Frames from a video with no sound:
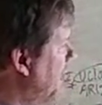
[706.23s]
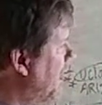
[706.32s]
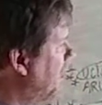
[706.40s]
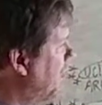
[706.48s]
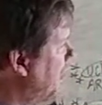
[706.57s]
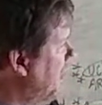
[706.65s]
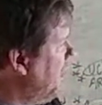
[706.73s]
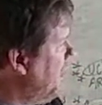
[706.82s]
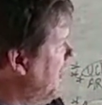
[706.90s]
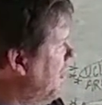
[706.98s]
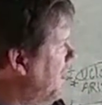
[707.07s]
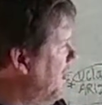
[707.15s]
much watched
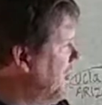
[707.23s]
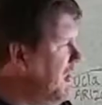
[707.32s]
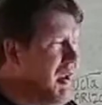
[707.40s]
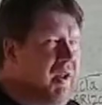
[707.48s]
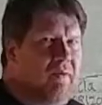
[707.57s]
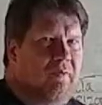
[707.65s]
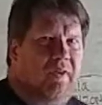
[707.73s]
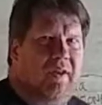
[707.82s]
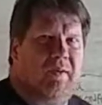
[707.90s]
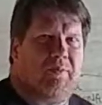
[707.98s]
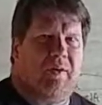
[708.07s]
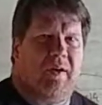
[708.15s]
that whole game when
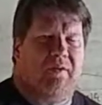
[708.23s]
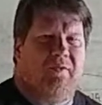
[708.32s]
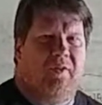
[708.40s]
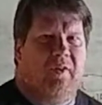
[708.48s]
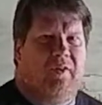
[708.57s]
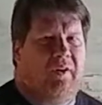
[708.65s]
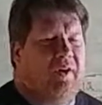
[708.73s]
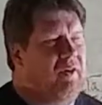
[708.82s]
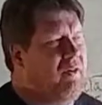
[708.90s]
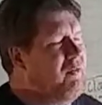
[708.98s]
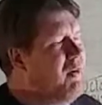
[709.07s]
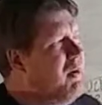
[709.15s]
they played
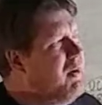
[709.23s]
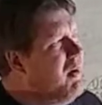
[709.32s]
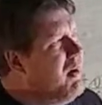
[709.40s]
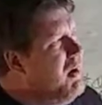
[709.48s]
Villanova.